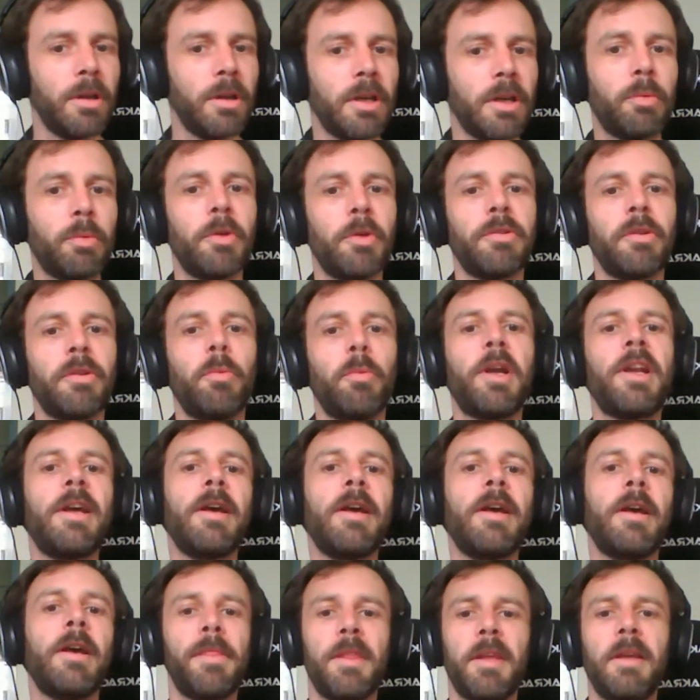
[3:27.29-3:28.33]
It was on one
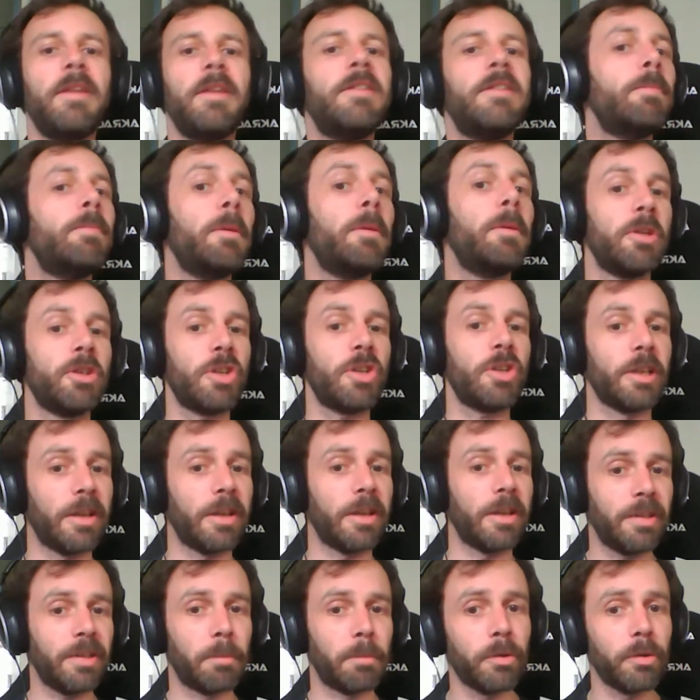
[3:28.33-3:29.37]
hand the Easy Publish
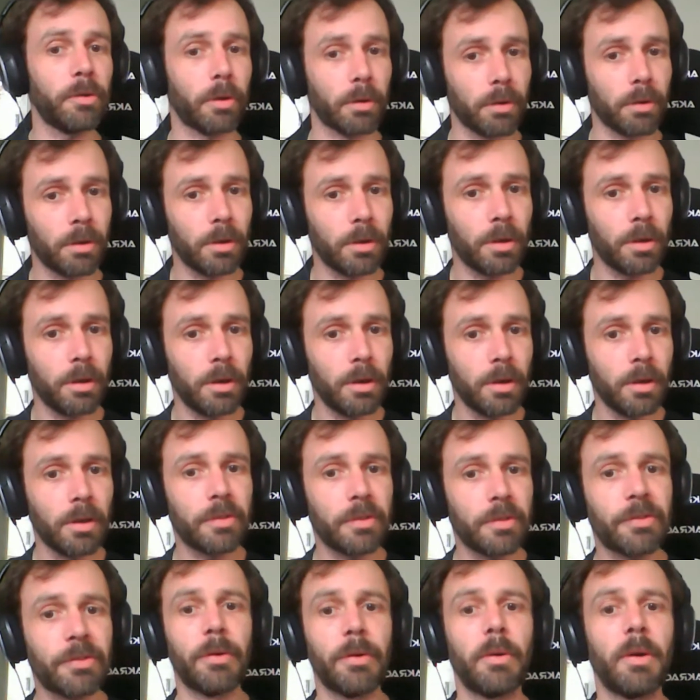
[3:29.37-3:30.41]
legacy bundle,
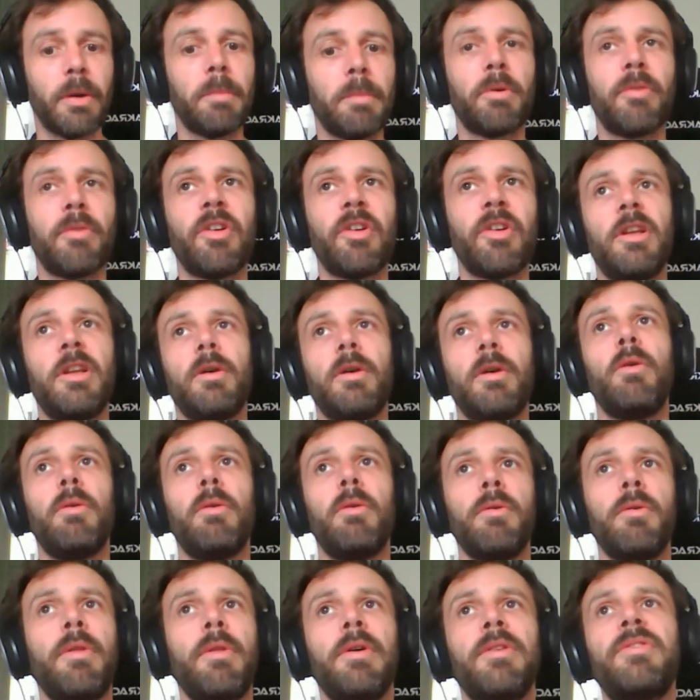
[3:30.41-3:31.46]
so providing
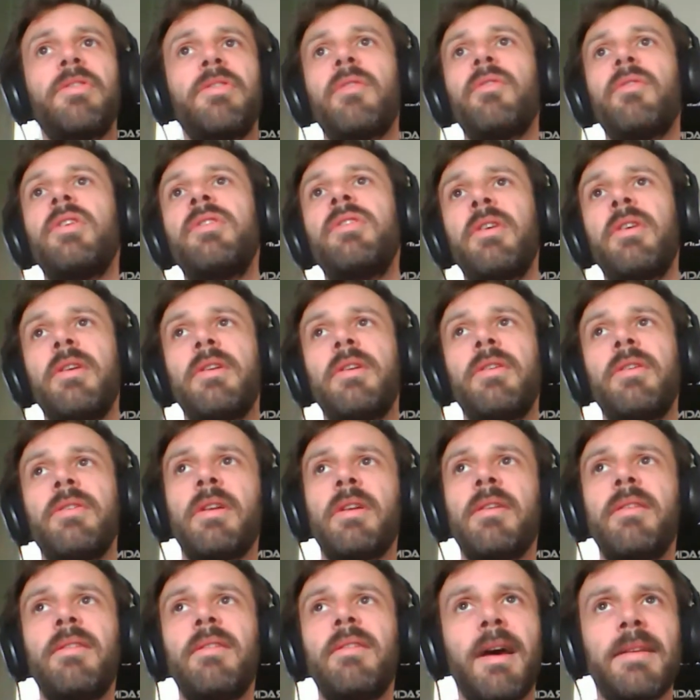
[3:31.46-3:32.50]
all the
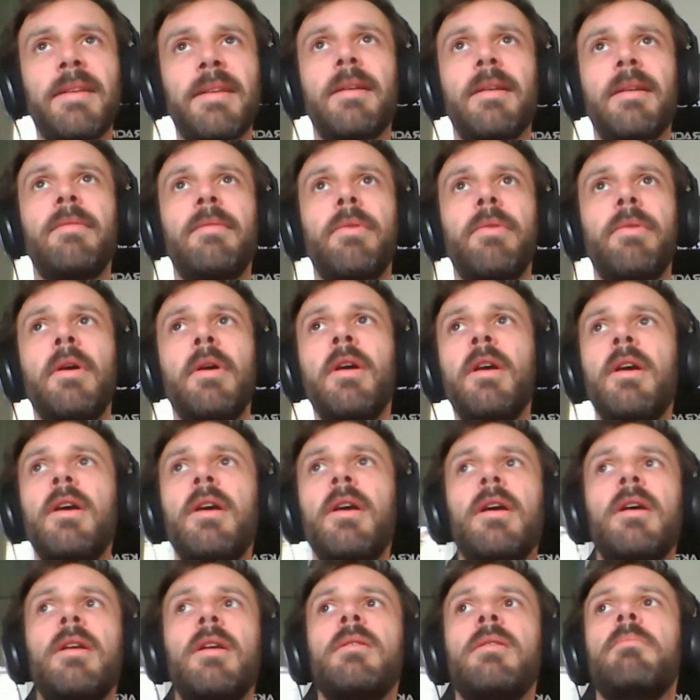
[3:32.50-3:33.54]
services and tags
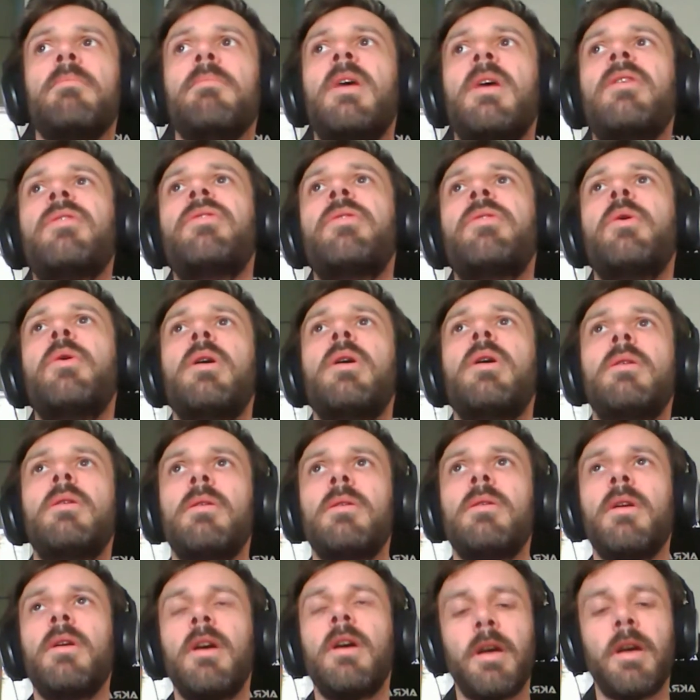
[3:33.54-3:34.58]
and so
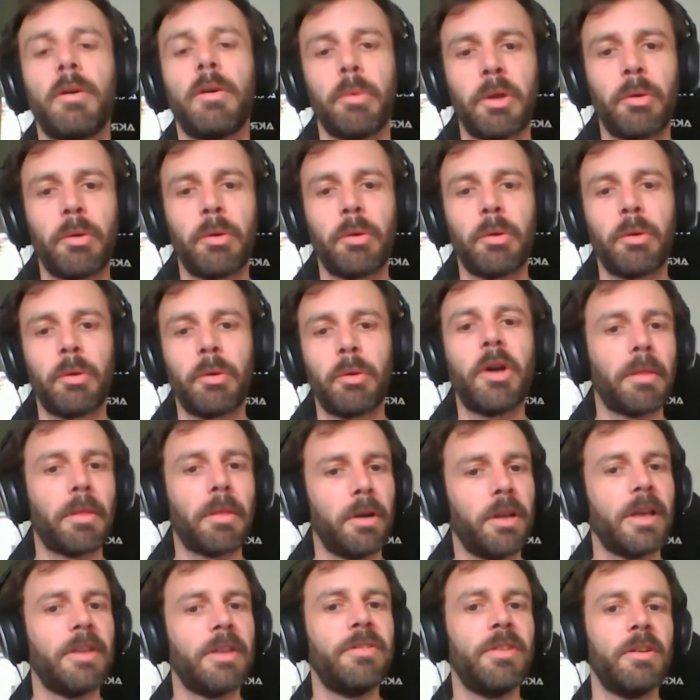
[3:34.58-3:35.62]
on required by
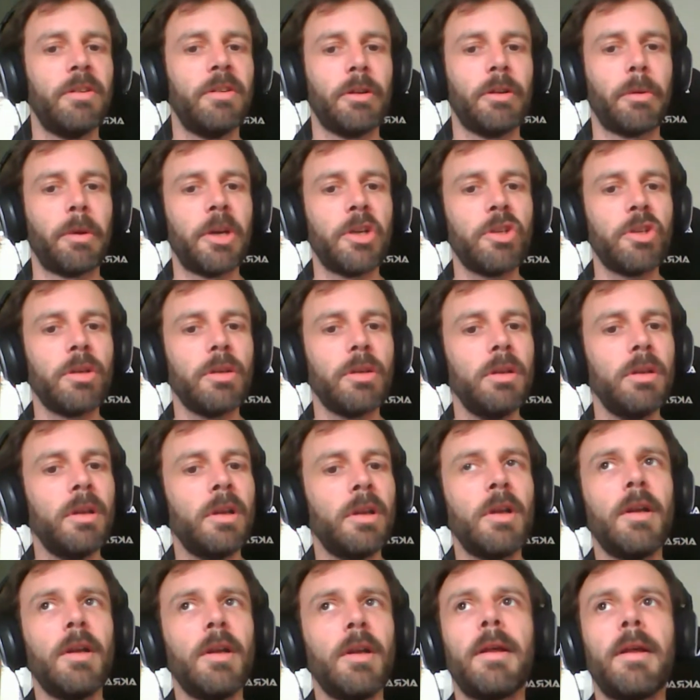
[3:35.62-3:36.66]
the legacy integration,
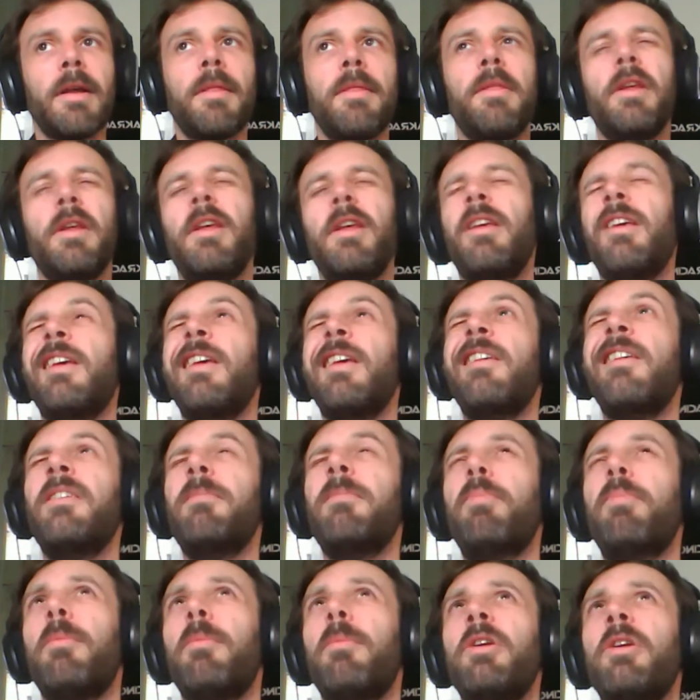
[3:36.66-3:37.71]
and the
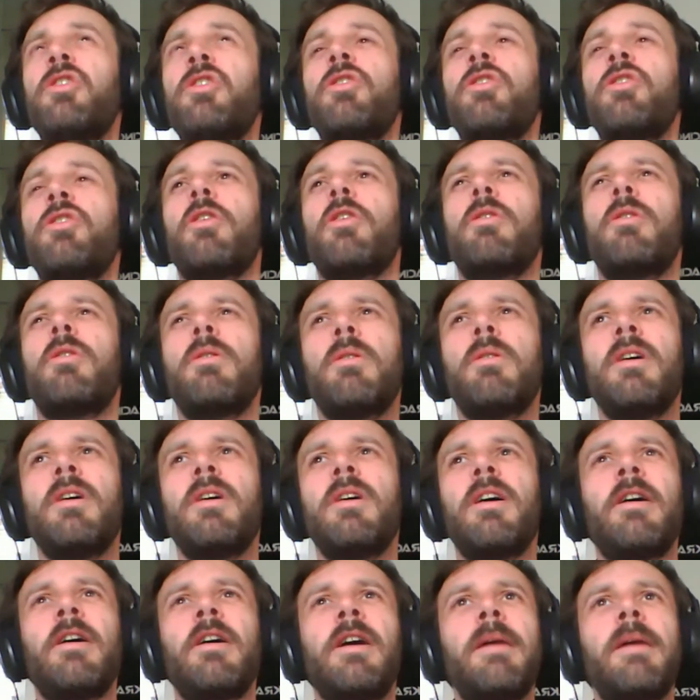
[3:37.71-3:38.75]
Easy Publish core
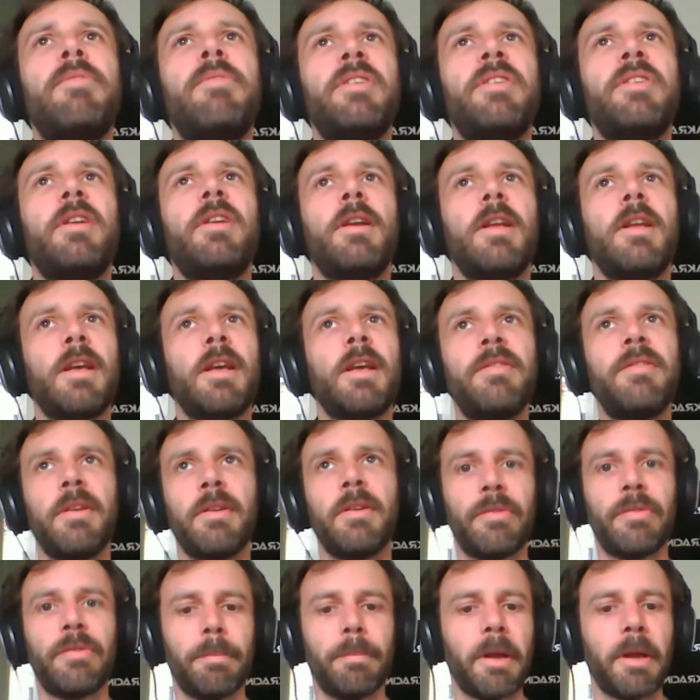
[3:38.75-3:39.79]
MVC
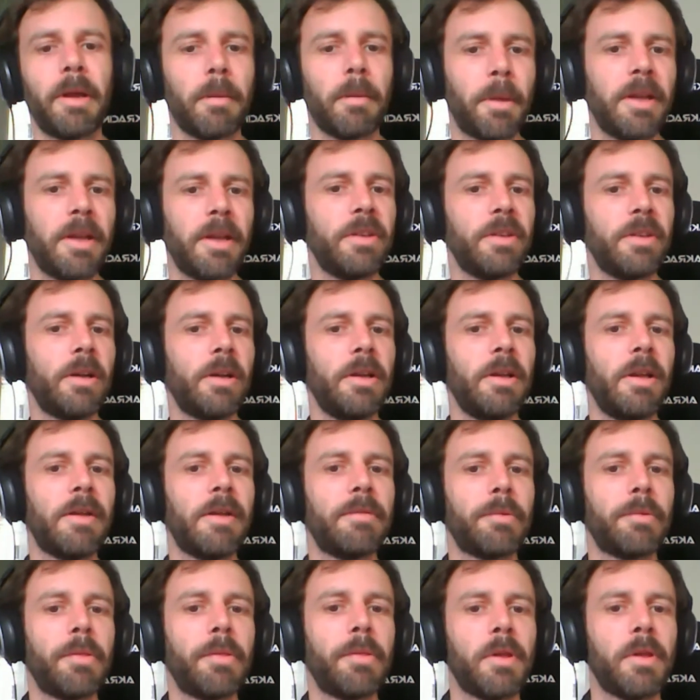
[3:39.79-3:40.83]
legacy. So
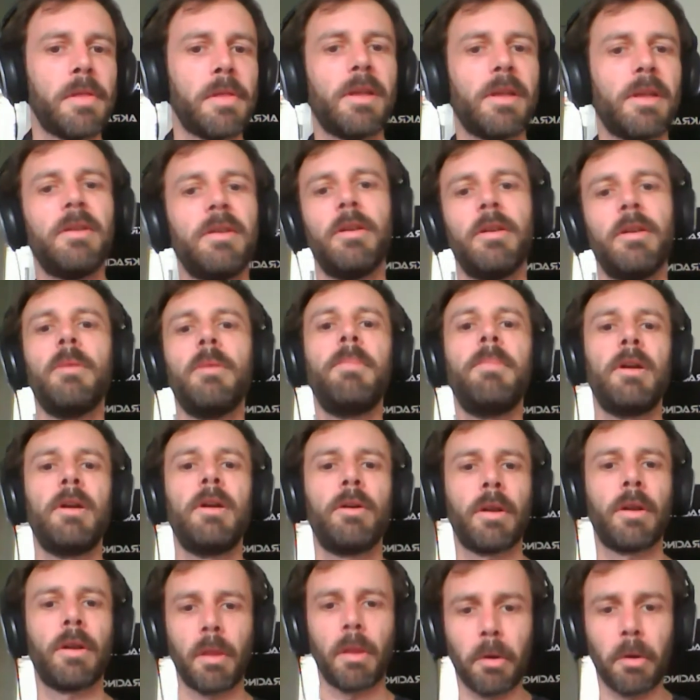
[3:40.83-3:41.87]
basically everything that didn't
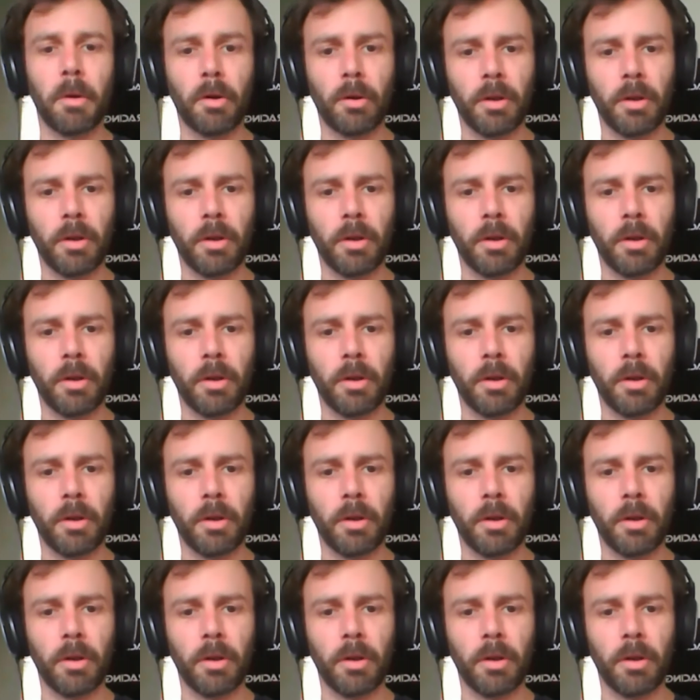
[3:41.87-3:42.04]
belong in